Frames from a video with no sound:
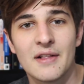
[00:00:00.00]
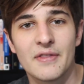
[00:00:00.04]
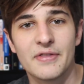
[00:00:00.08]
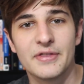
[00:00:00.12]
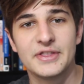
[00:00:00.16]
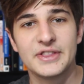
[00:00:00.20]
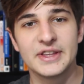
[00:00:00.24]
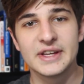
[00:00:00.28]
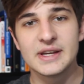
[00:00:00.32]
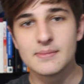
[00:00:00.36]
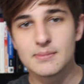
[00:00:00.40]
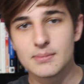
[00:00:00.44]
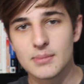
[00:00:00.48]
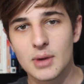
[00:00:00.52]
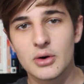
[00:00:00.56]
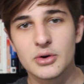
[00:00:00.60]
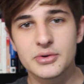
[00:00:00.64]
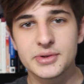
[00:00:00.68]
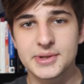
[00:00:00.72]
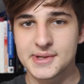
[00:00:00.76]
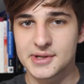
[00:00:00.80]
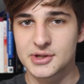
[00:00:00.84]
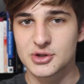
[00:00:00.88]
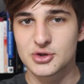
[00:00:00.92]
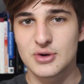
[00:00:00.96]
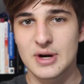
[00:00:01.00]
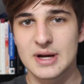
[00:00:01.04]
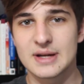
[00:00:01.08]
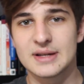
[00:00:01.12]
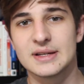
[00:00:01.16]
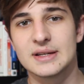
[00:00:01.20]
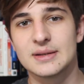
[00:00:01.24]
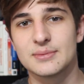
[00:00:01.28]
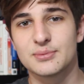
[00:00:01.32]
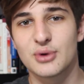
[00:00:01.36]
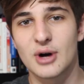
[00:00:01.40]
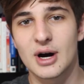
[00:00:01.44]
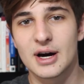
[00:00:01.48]
the most
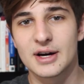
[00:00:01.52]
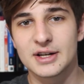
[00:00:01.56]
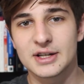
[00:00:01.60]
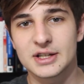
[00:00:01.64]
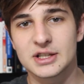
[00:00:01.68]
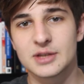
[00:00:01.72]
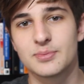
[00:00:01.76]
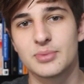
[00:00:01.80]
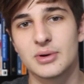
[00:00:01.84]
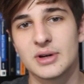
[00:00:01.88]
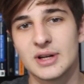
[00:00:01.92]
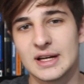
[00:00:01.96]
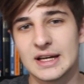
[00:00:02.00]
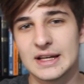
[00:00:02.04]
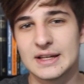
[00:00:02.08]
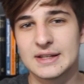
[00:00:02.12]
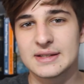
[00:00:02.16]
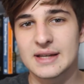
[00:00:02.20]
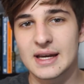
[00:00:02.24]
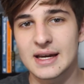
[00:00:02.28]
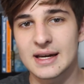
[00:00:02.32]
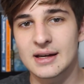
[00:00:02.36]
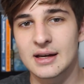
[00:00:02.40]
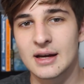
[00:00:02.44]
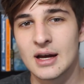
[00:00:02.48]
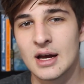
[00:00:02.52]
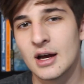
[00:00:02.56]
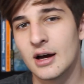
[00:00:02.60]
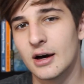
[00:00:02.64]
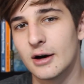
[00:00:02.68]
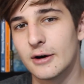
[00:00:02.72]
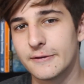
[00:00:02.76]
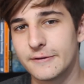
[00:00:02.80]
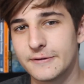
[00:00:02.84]
trending product, but it's like a